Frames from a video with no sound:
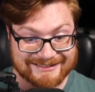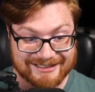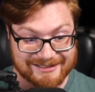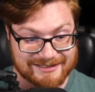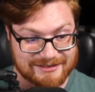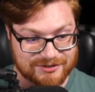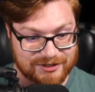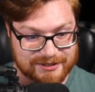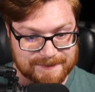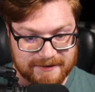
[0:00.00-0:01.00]
I can't
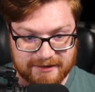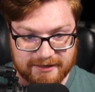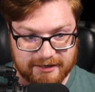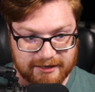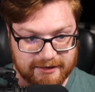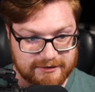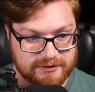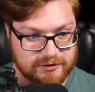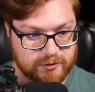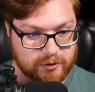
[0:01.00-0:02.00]
talk. And
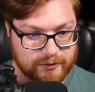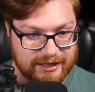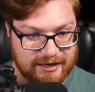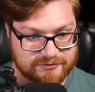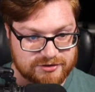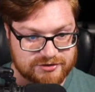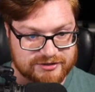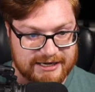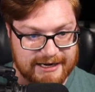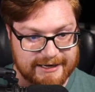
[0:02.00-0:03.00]
you don't have to just
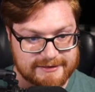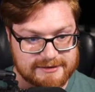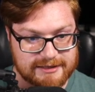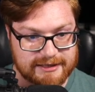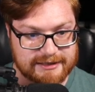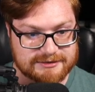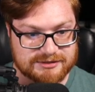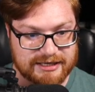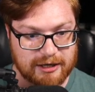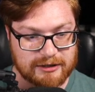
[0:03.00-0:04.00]
cat
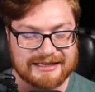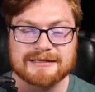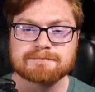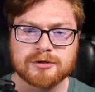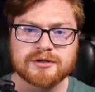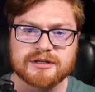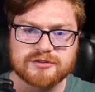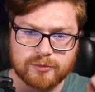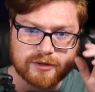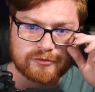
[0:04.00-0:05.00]
uh, input
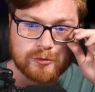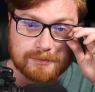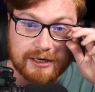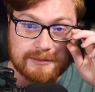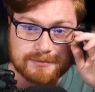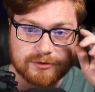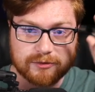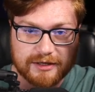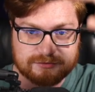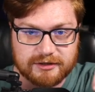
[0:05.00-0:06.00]
into it through a pipe. You don't
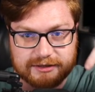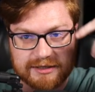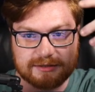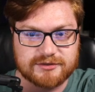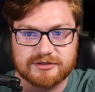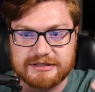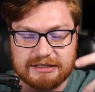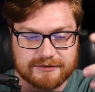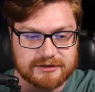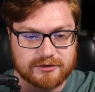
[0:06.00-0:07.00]
have to like, hey,
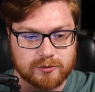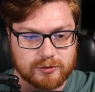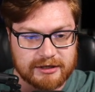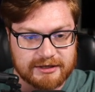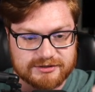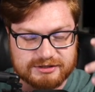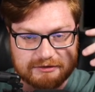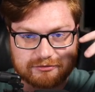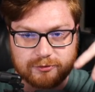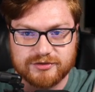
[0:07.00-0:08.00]
give it new
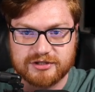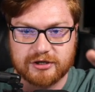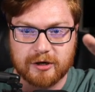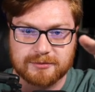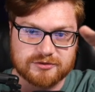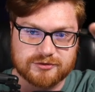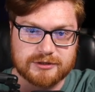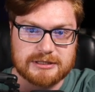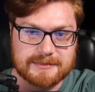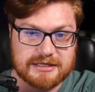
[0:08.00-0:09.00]
stuff through the standard output
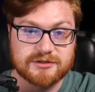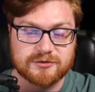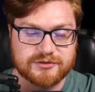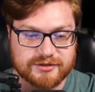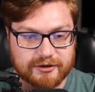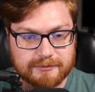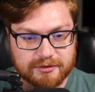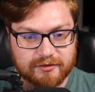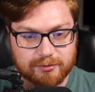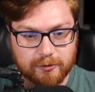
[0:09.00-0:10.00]
stream into the standard input
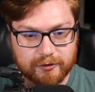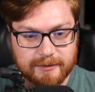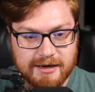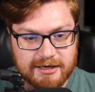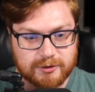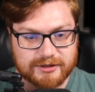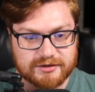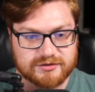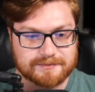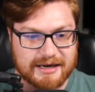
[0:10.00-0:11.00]
of the program. You can
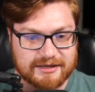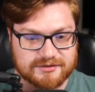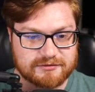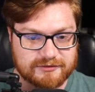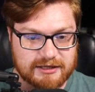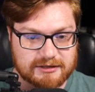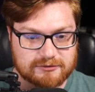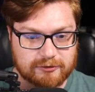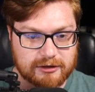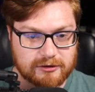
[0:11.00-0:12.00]
just pass the file
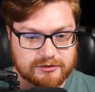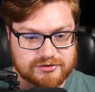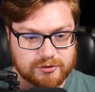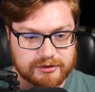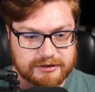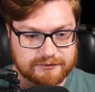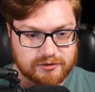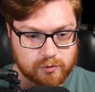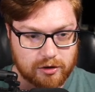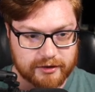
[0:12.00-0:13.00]
right along to it if
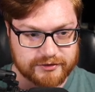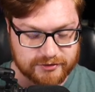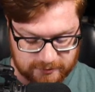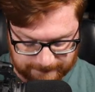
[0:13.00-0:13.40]
you wanted to.